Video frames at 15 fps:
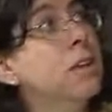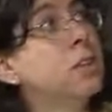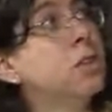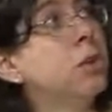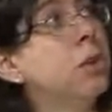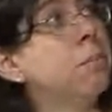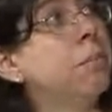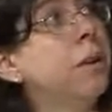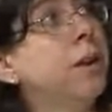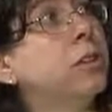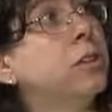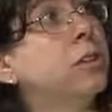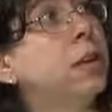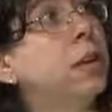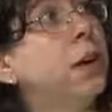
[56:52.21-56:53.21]
So
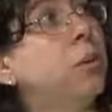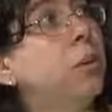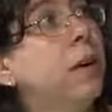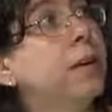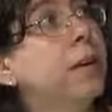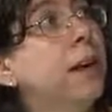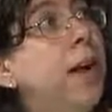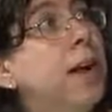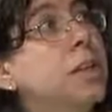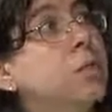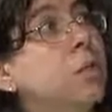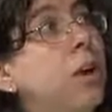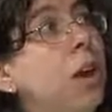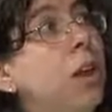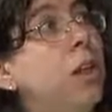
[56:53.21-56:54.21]
compared to here where the lines
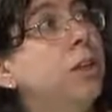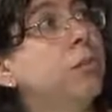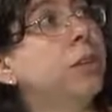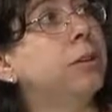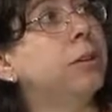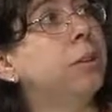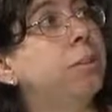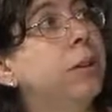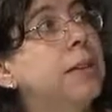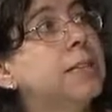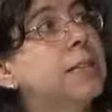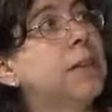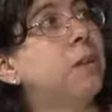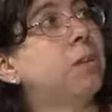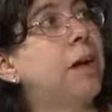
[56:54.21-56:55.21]
were all over the place,
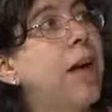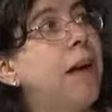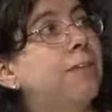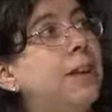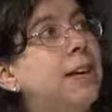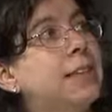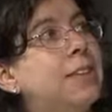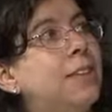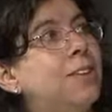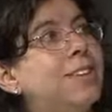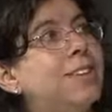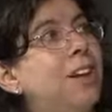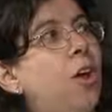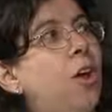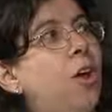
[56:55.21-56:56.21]
here we have lines that are
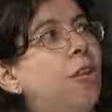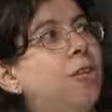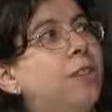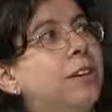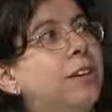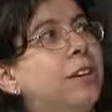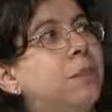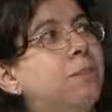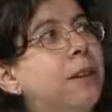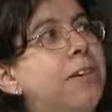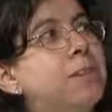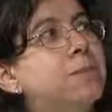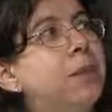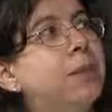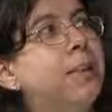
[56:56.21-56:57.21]
still all over the
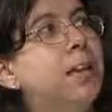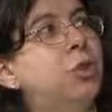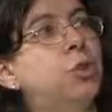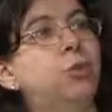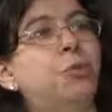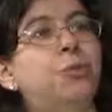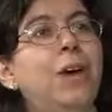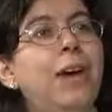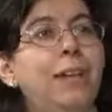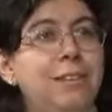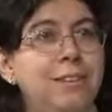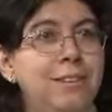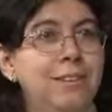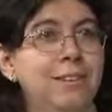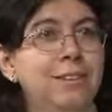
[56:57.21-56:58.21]
place, but they do fit